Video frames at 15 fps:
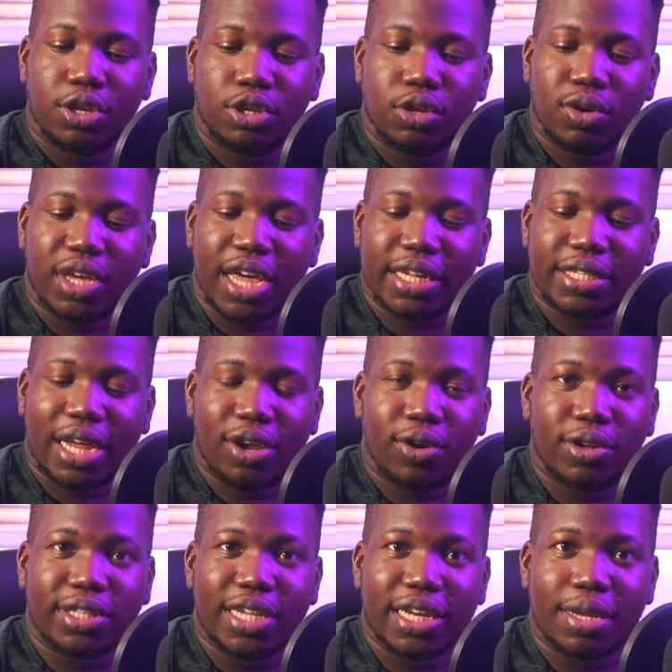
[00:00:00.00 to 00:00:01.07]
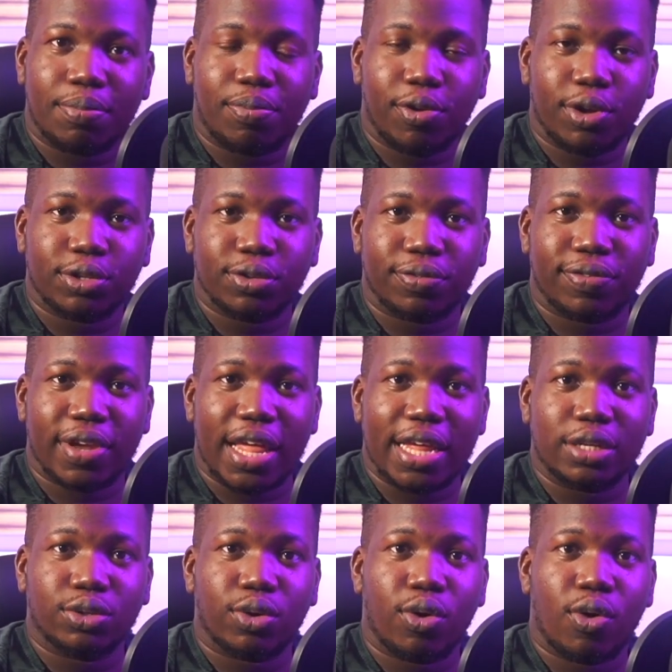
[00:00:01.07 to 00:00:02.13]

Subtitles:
You get allotted a plot of land